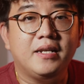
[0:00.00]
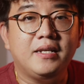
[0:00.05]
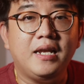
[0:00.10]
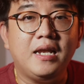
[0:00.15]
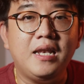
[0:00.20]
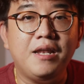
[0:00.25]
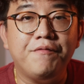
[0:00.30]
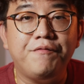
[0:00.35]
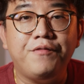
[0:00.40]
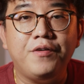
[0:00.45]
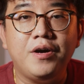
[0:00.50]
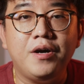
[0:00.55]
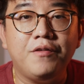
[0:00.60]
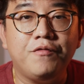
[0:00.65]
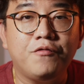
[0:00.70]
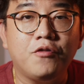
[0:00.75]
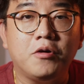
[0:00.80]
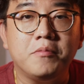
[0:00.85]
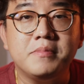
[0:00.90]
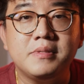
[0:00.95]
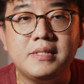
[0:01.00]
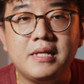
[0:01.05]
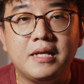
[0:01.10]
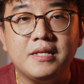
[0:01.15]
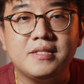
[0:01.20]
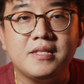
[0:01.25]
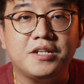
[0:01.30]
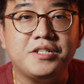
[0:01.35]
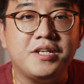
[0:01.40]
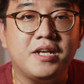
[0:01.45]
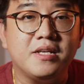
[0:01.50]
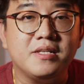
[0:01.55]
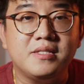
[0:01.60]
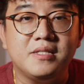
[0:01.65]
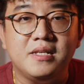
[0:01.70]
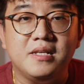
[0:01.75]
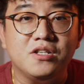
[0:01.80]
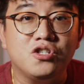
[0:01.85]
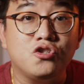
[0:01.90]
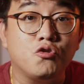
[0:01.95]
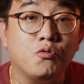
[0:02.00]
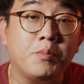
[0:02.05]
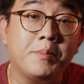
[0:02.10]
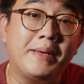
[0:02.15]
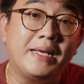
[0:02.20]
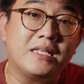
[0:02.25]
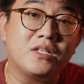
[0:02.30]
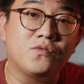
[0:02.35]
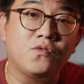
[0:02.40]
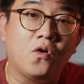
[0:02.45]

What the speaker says: They differ from sets such as the Supermix